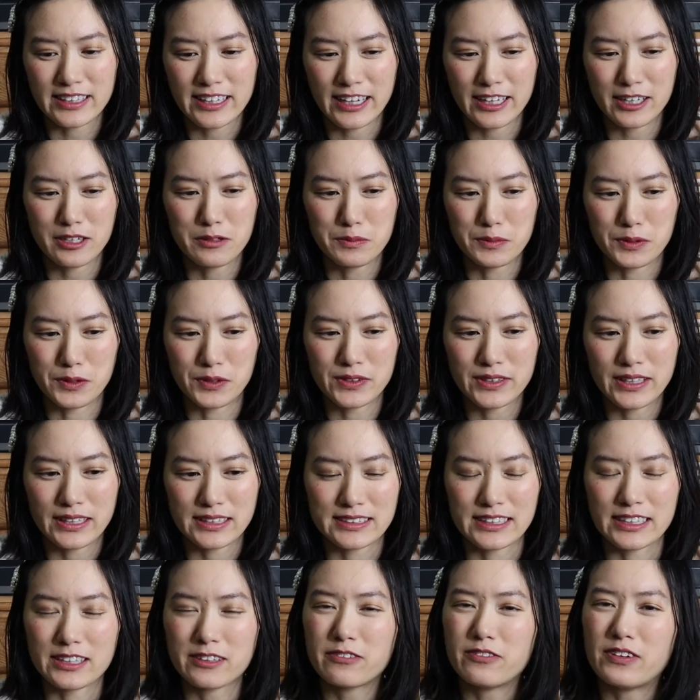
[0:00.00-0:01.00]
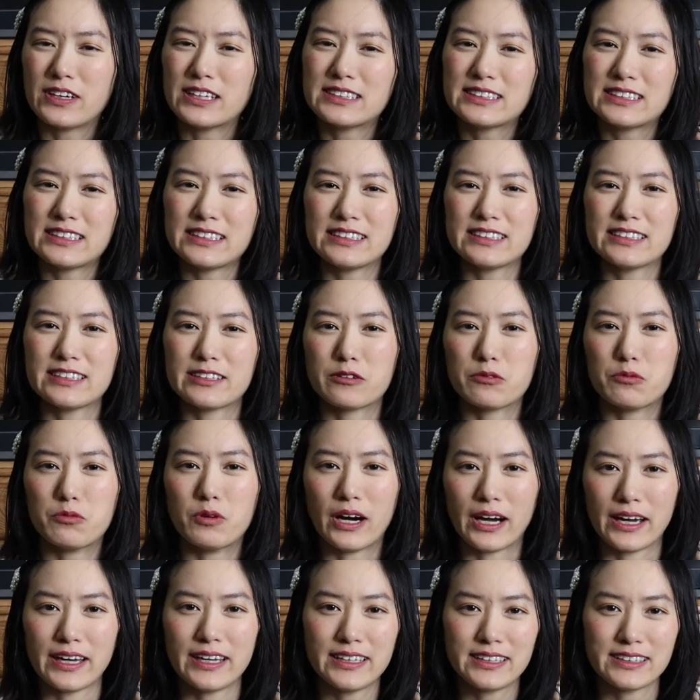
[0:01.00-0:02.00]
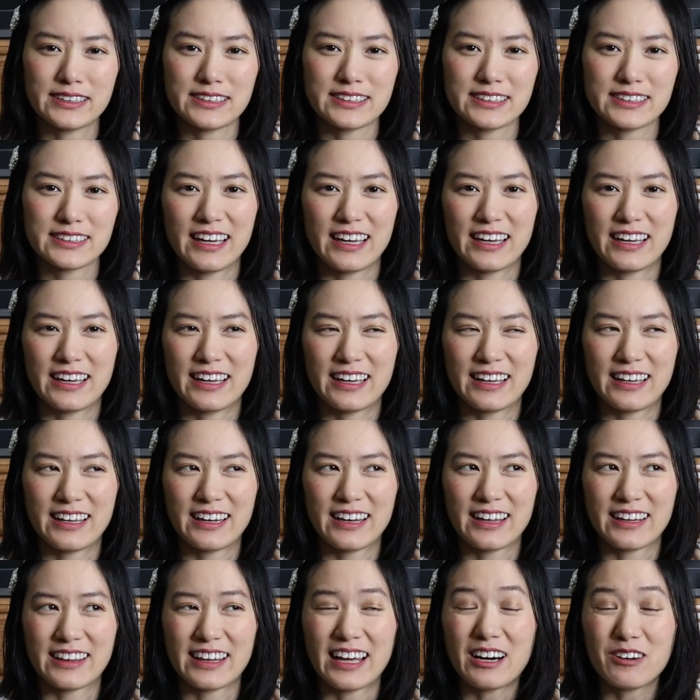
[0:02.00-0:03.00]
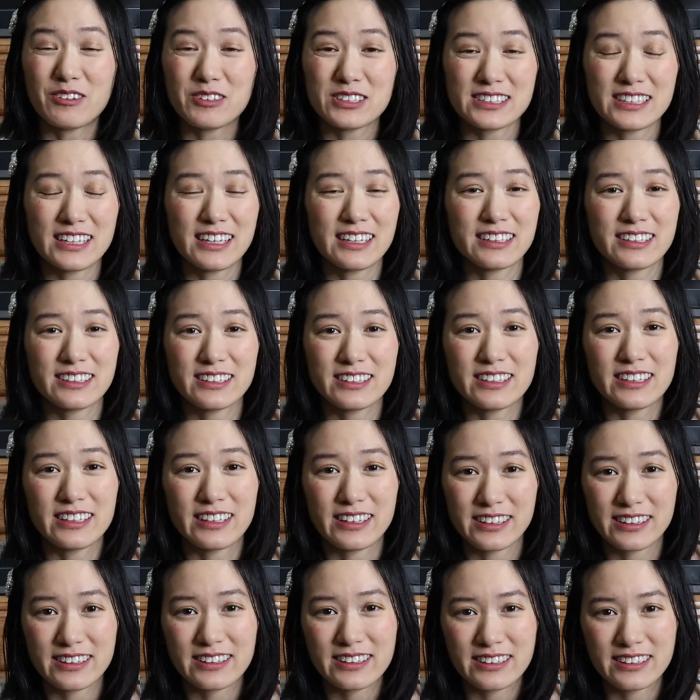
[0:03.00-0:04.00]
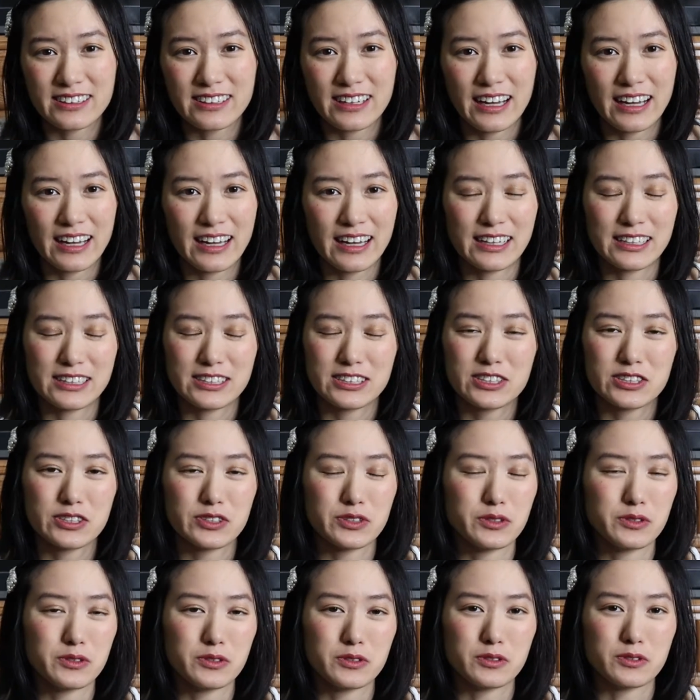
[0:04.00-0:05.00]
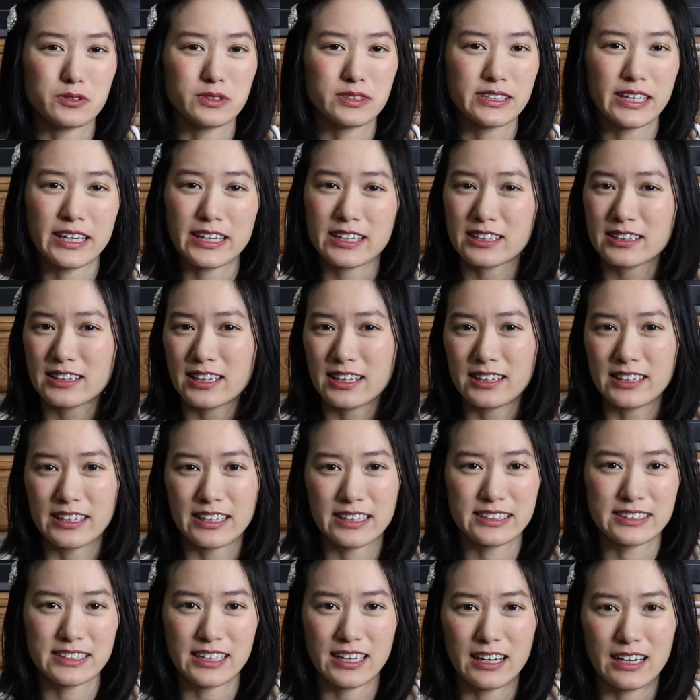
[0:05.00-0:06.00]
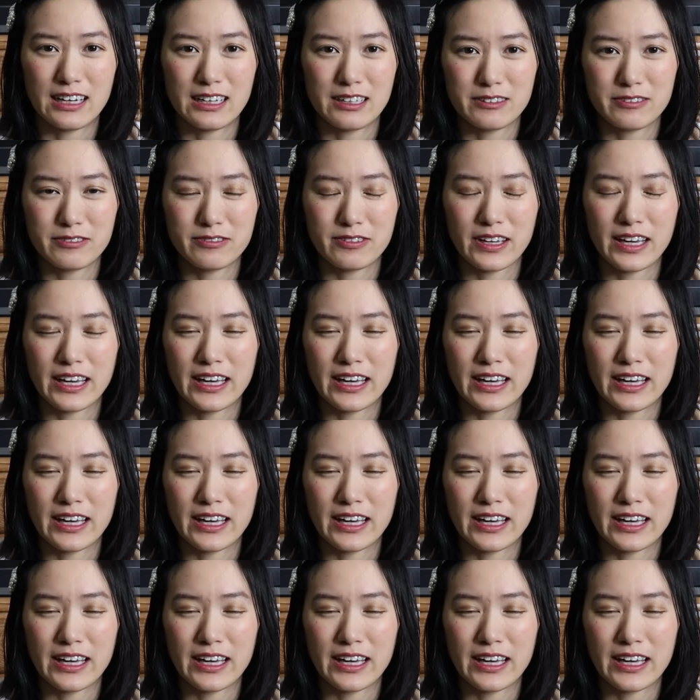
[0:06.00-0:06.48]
the kind of mold that's like fuzzy and white and that was not good either I had to take the lids off